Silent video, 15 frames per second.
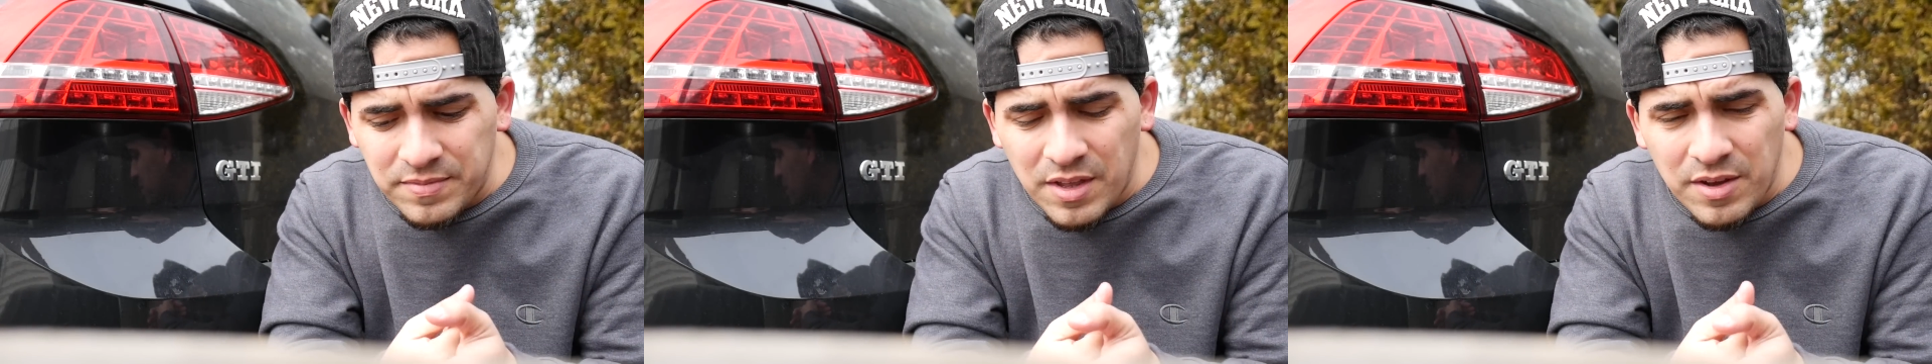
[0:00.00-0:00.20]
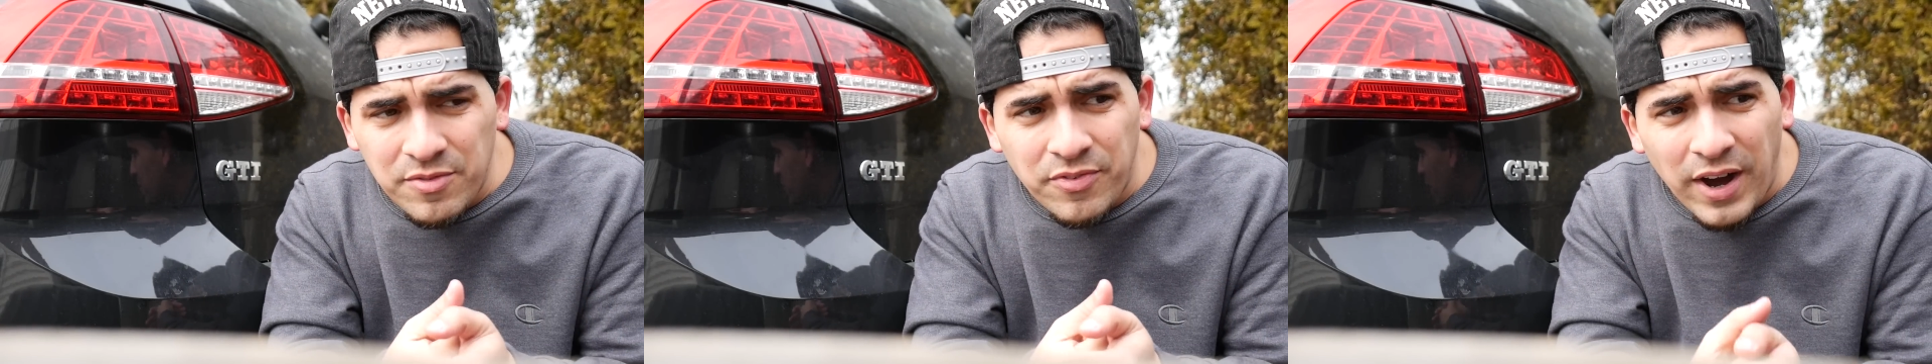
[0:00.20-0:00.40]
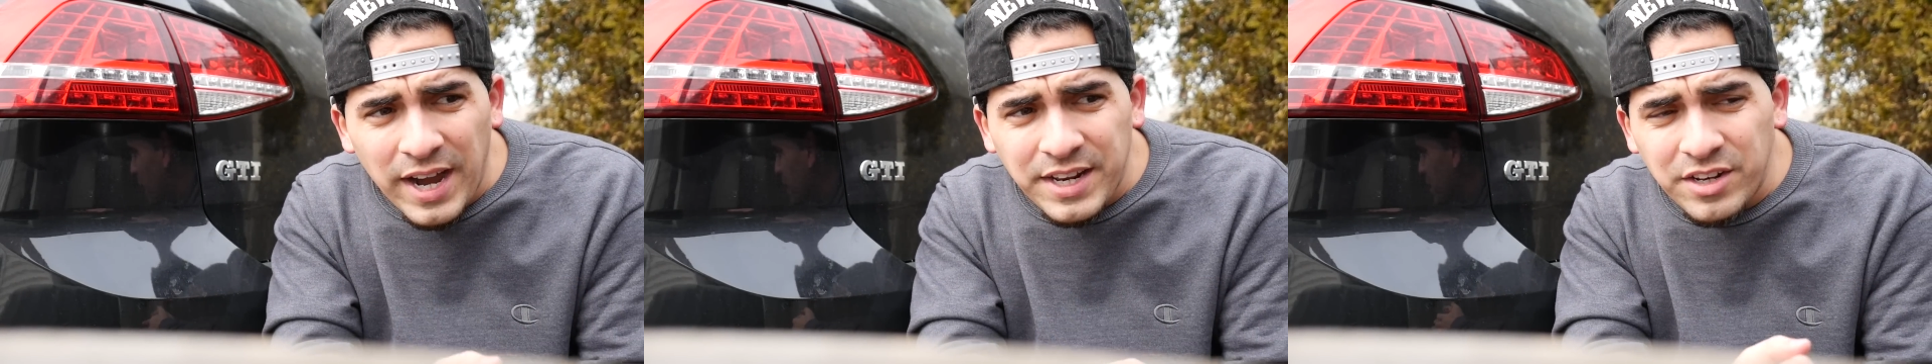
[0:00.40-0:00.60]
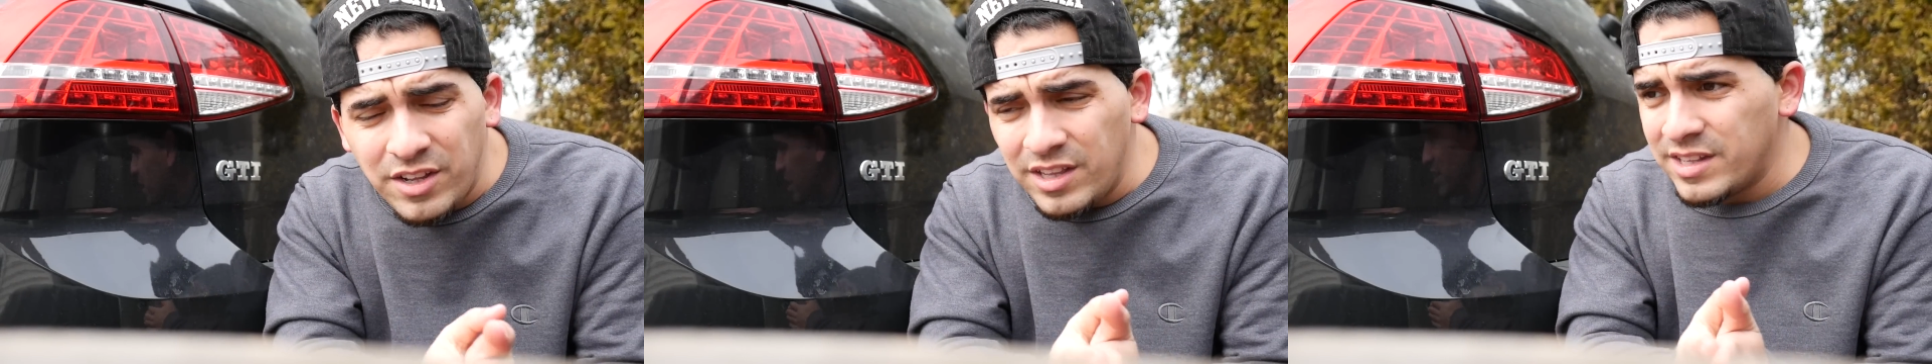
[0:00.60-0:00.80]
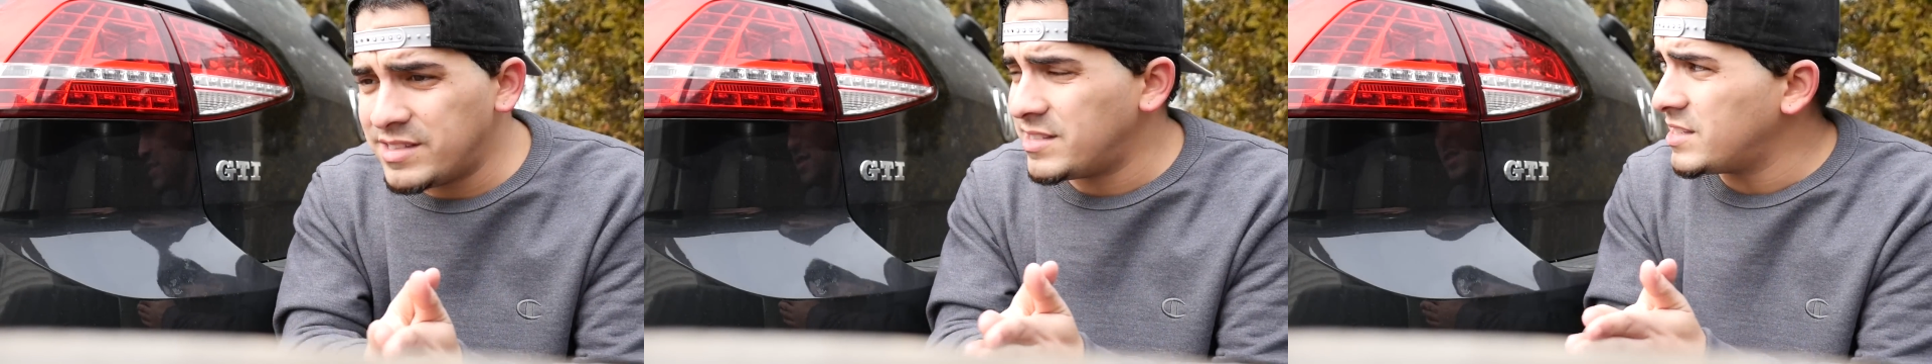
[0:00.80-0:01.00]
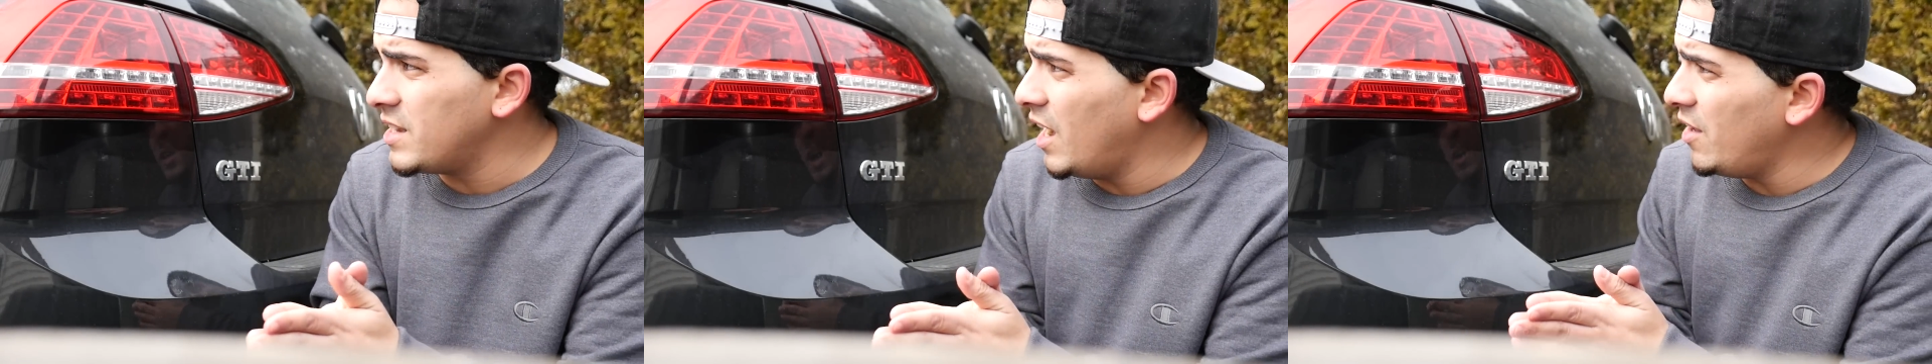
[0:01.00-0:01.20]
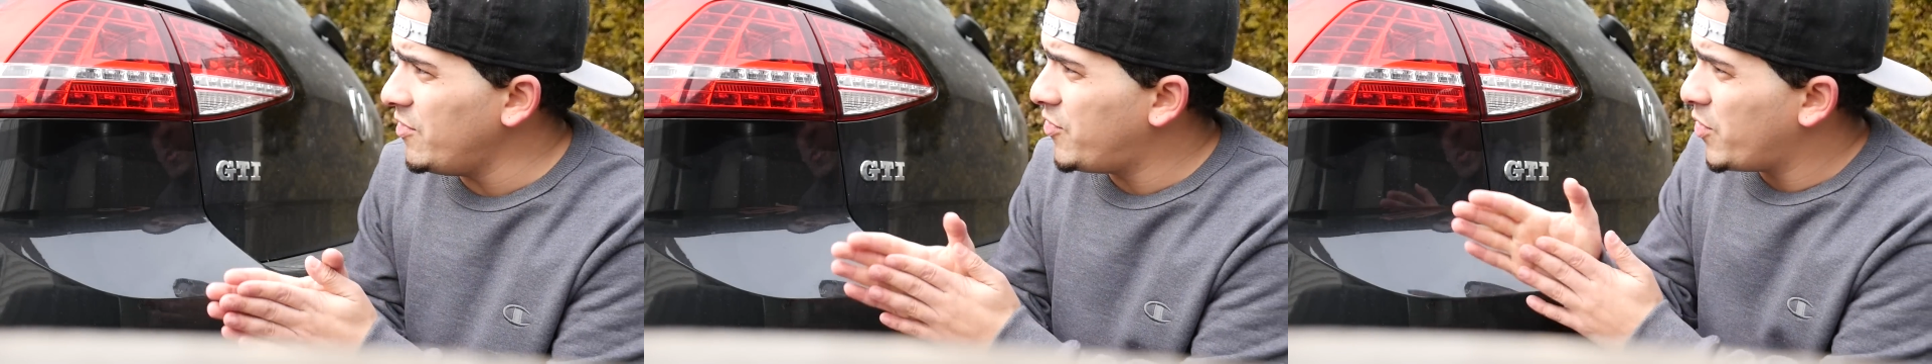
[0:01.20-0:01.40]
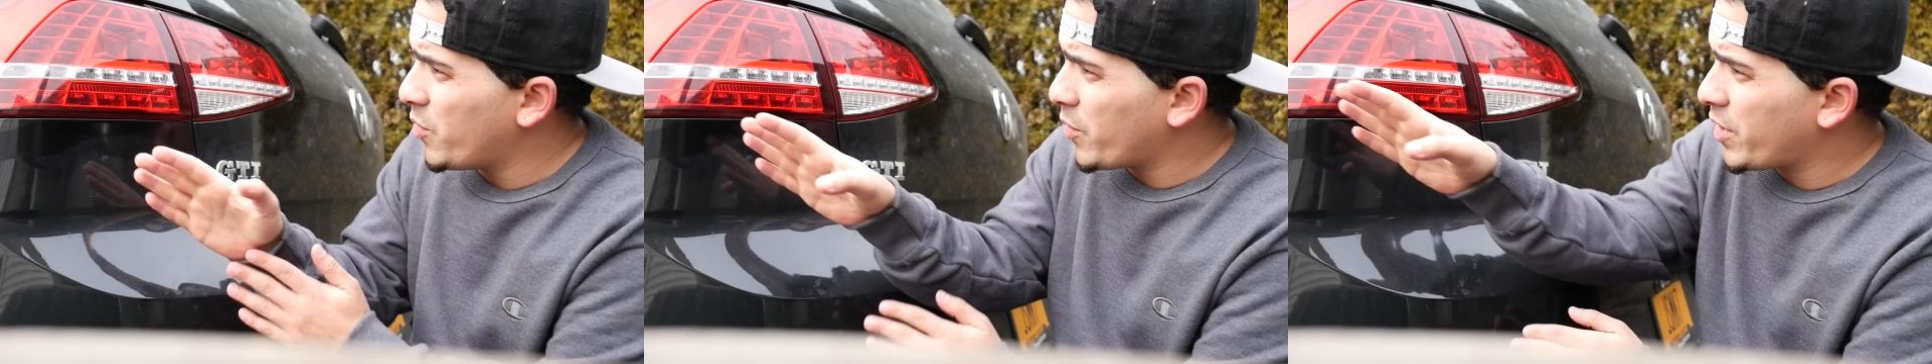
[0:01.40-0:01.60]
vinyl itself.